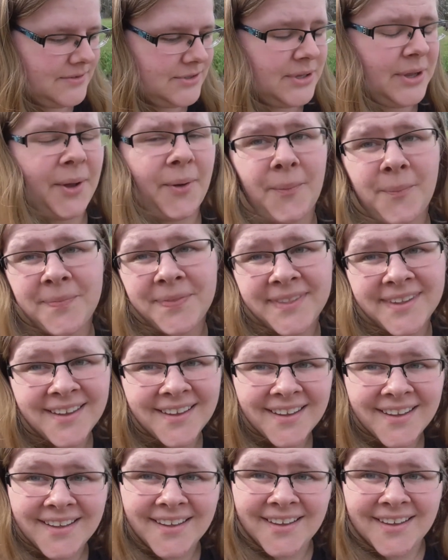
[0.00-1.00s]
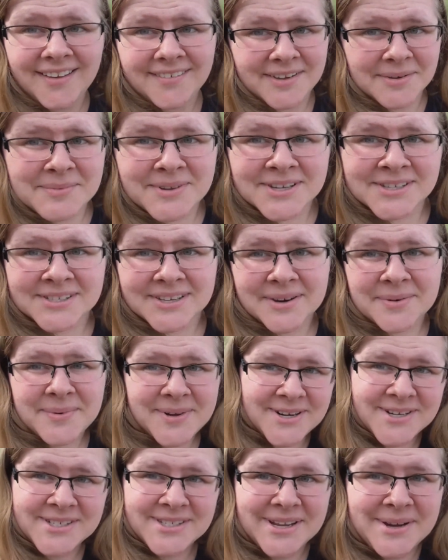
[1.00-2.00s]
So I'm gonna start
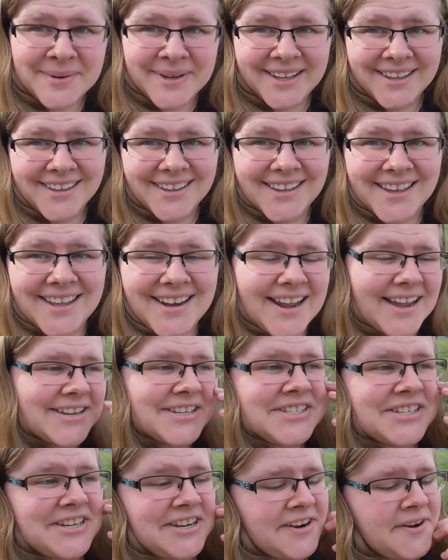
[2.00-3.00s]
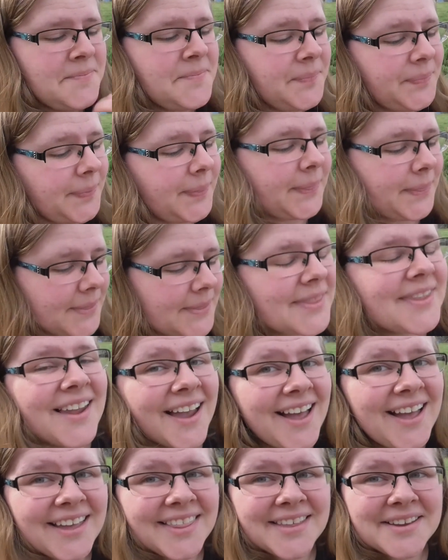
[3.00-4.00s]
winter sowing again next year.
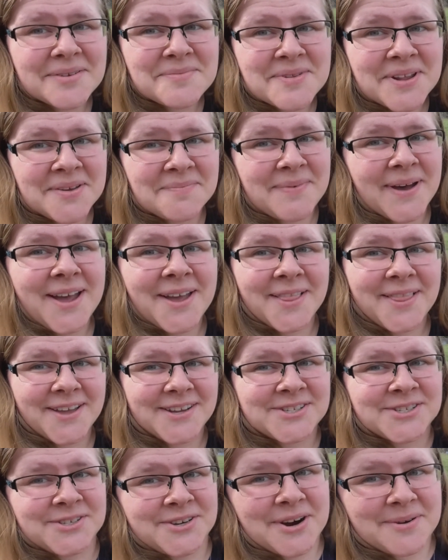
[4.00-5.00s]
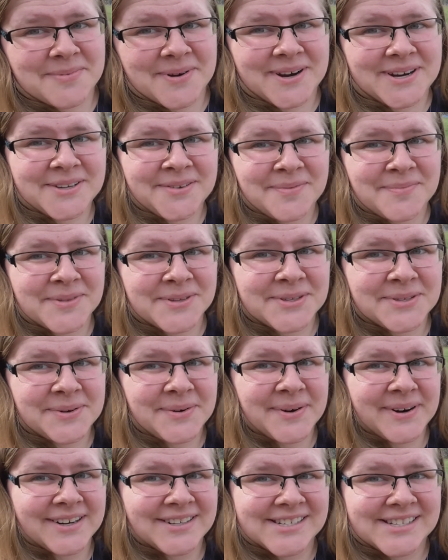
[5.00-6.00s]
I think I'm gonna buy a lot of strawberries from the
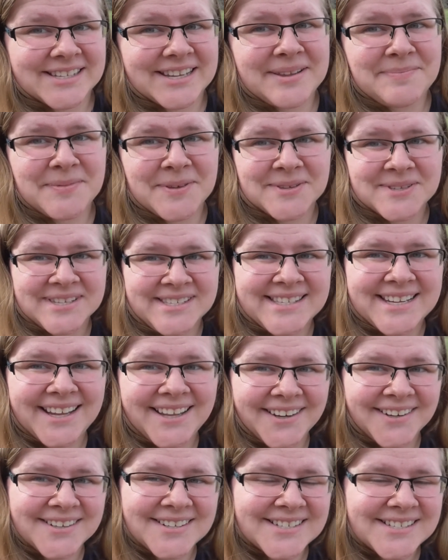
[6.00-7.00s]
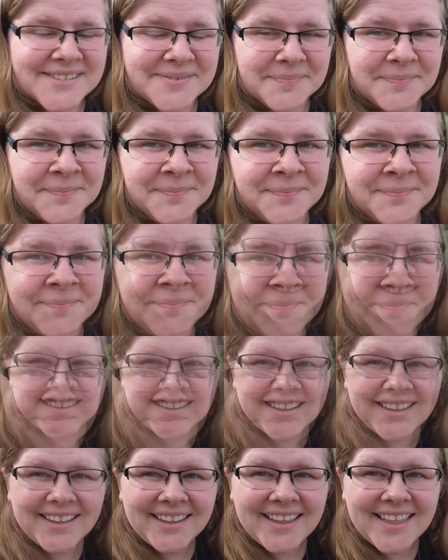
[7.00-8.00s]
store and just keep those containers.
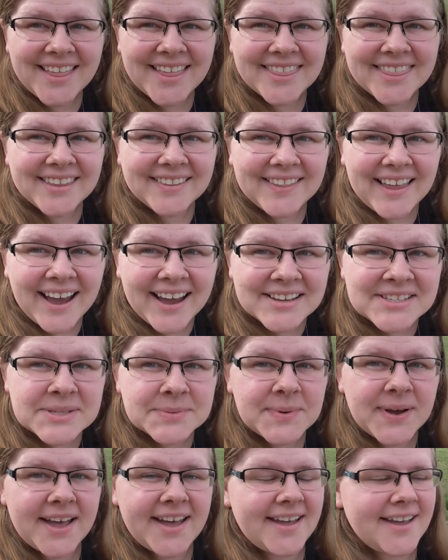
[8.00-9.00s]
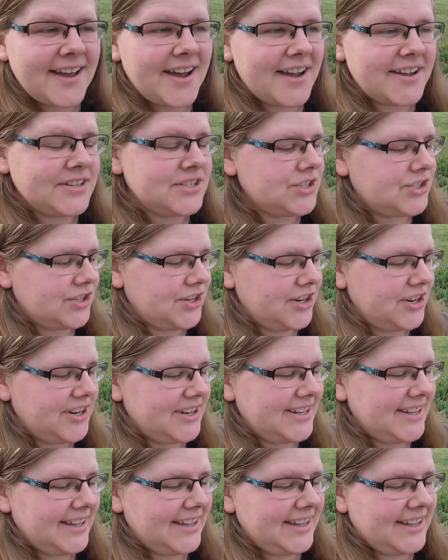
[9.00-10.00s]
The last way I
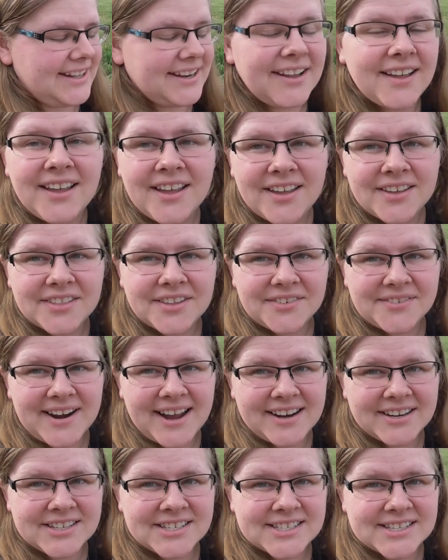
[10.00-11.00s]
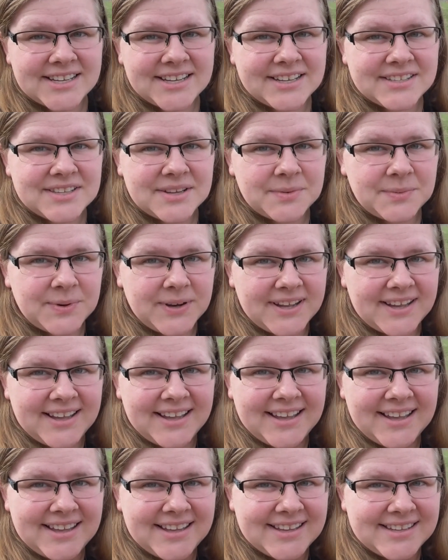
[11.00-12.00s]
started the radish seeds
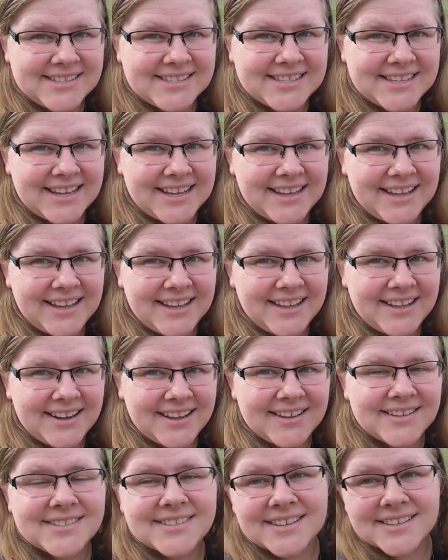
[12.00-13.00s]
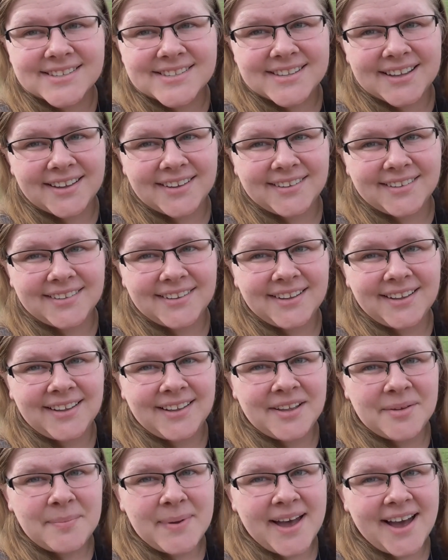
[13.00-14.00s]
was in a 6-cell
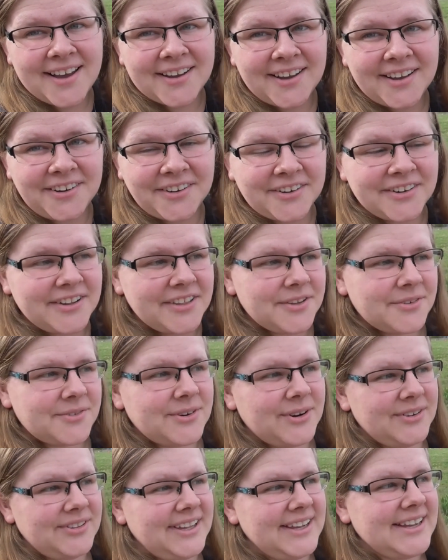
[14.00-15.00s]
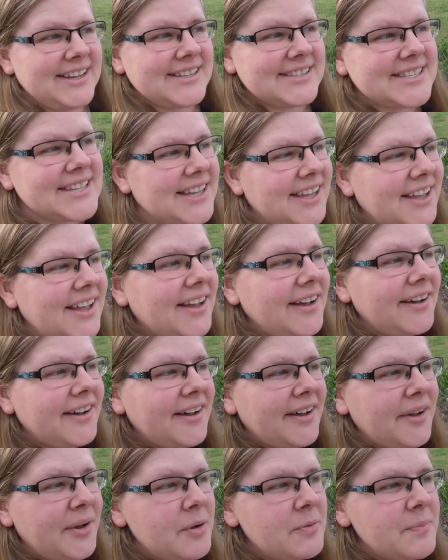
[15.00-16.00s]
pack underneath a grow light.
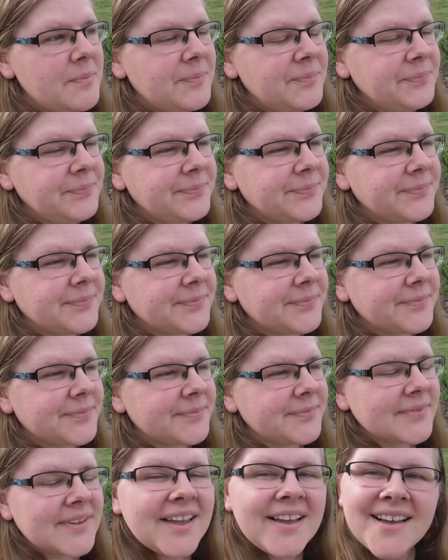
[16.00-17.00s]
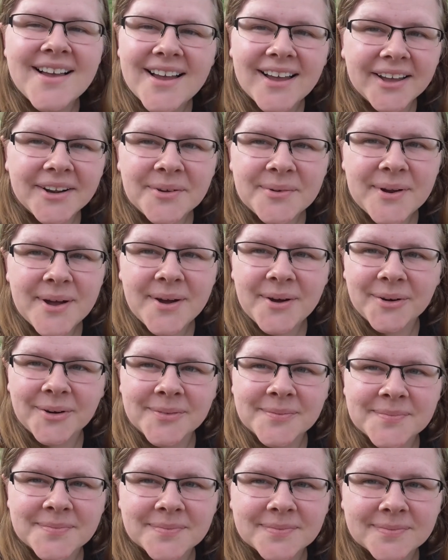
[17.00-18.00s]
I don't
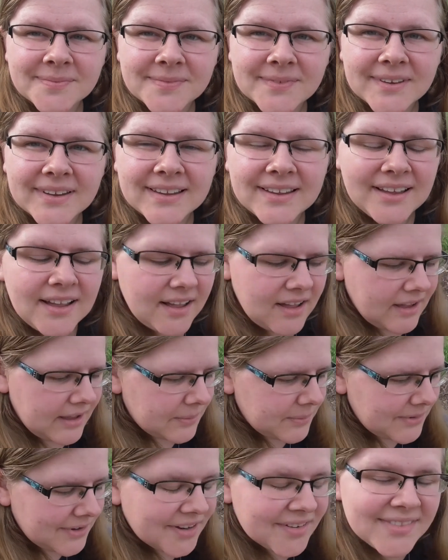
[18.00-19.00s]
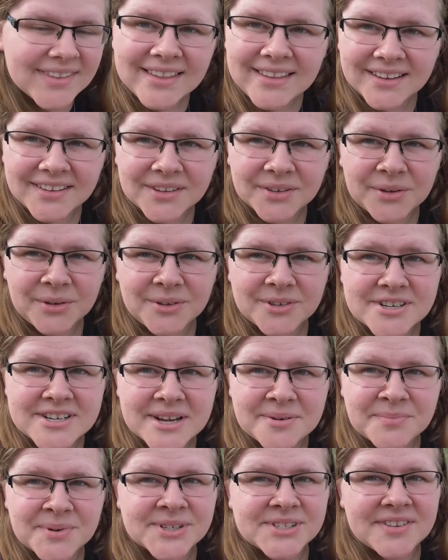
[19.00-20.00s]
know. I wonder if they like the colder
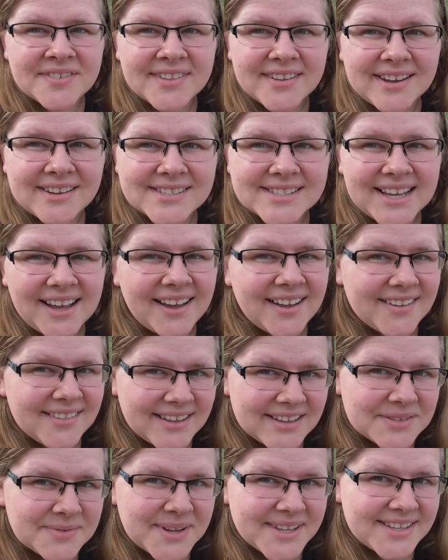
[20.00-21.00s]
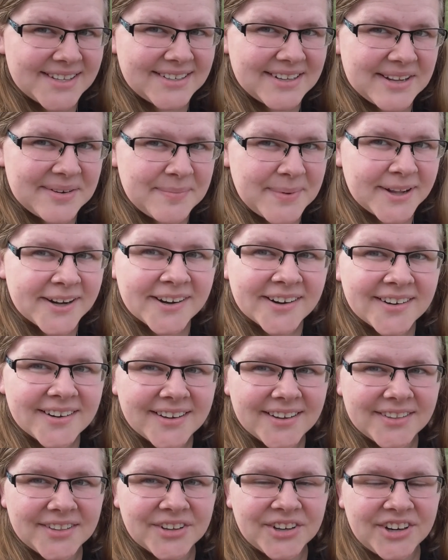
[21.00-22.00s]
temperatures of the outside and that's why they did better
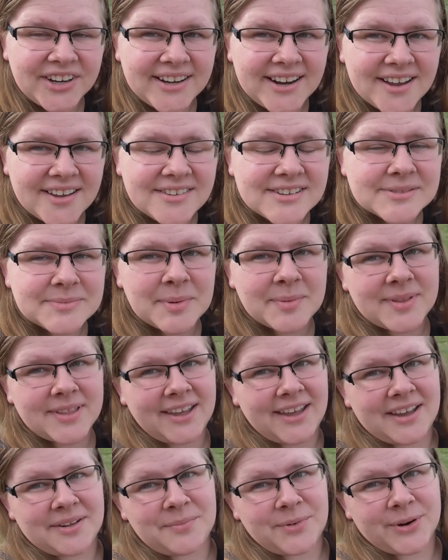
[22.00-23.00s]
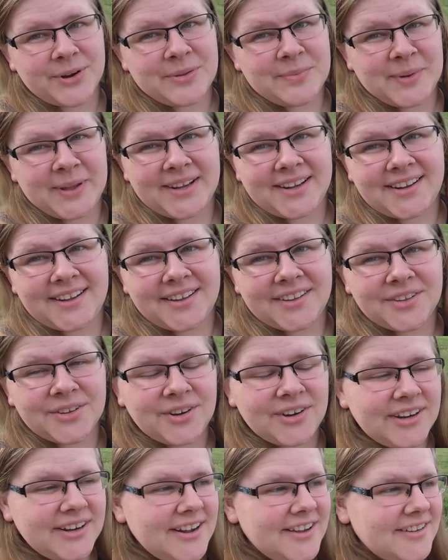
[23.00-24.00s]
in the greenhouse. Maybe they had more humidity in the
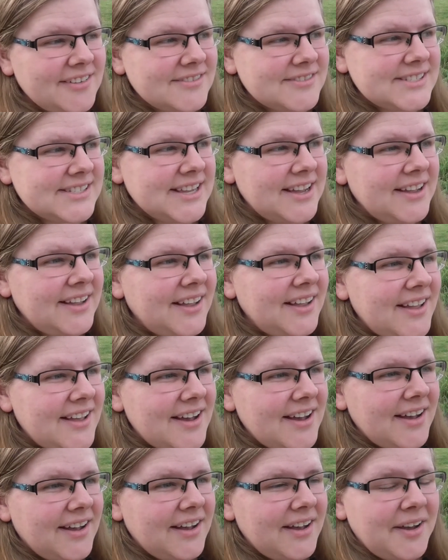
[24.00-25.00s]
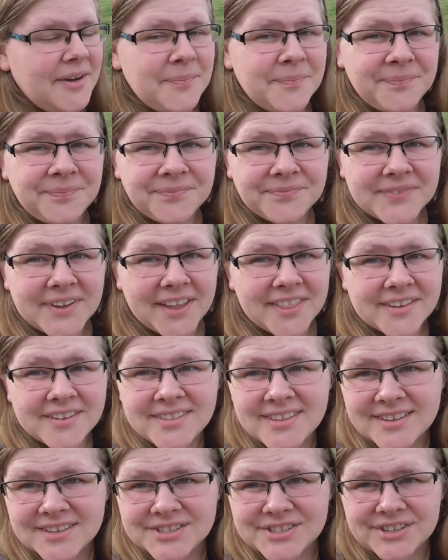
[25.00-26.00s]
greenhouse. Other
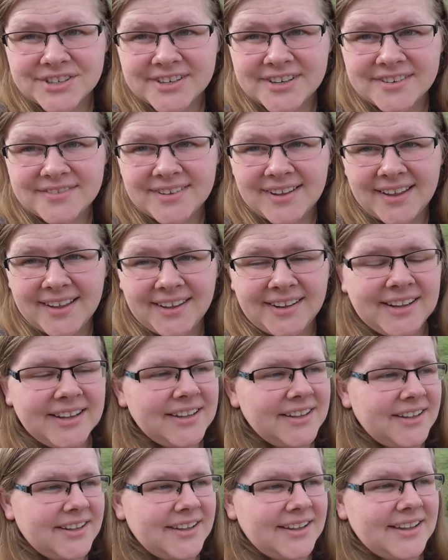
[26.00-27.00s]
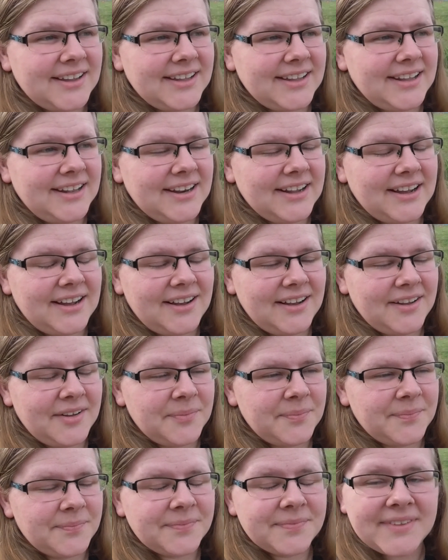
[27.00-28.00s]
things started fine in
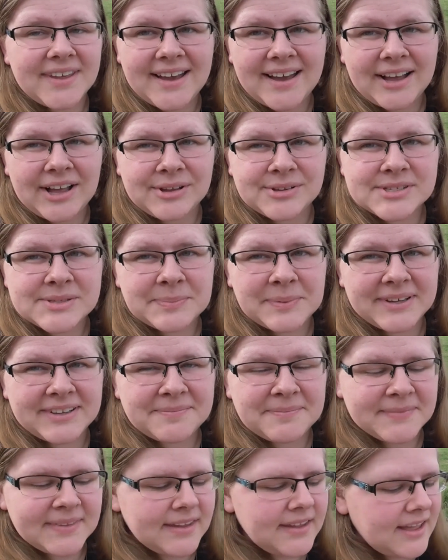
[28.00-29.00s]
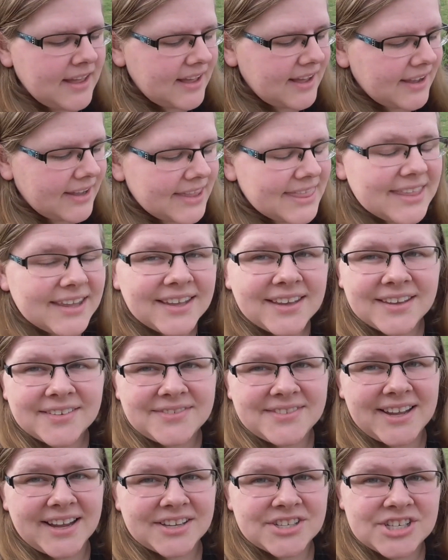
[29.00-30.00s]
the house, but I think
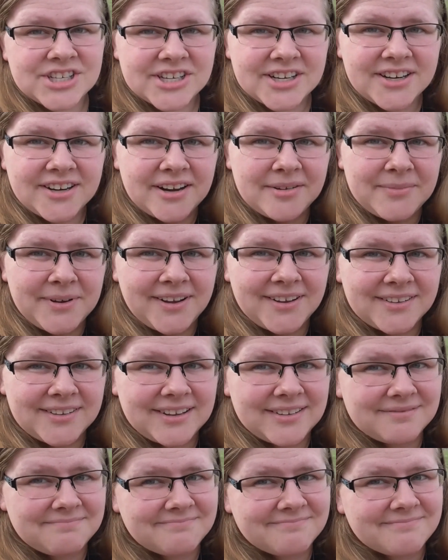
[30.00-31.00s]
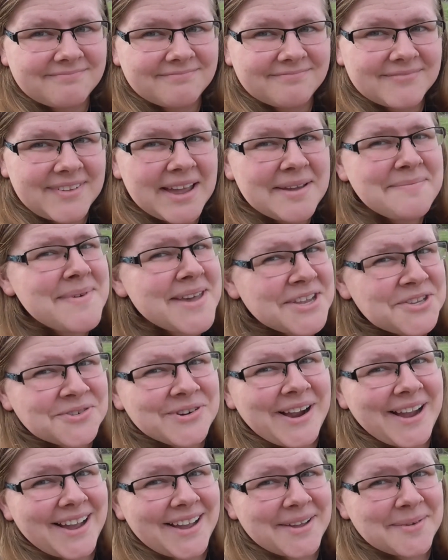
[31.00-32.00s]
if next year I may
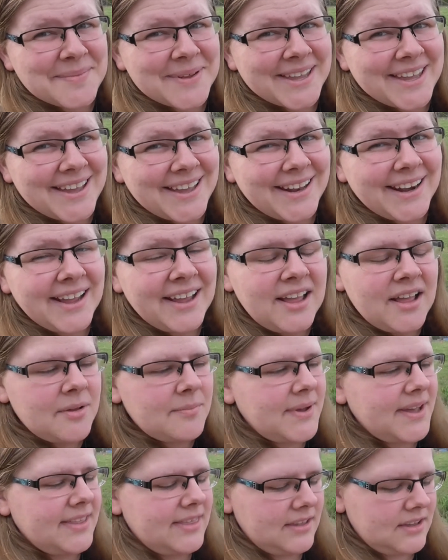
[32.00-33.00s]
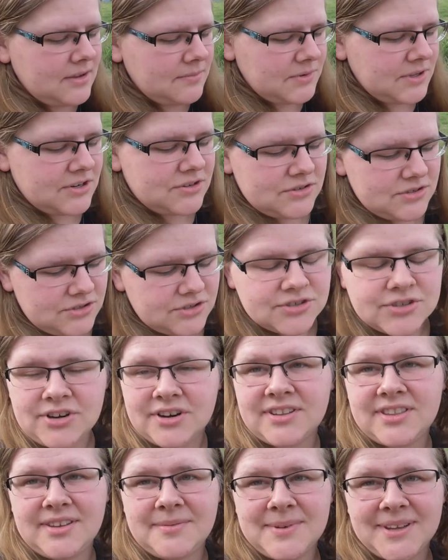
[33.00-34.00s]
try them again, but I think I'm going to
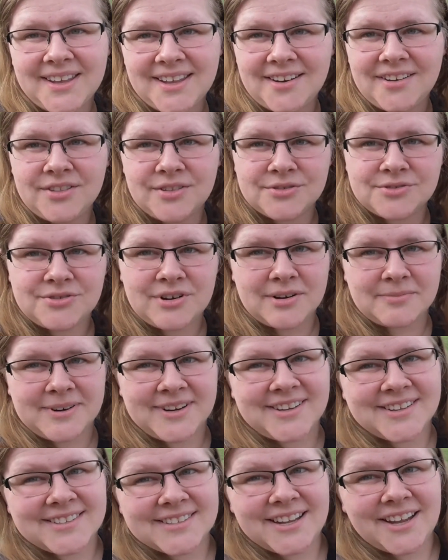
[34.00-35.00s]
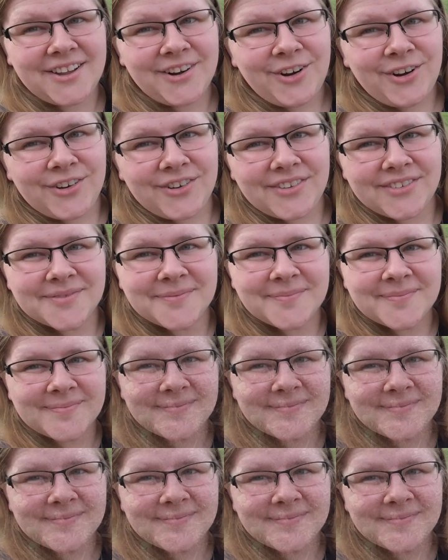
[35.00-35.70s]
start them again in the strawberry containers.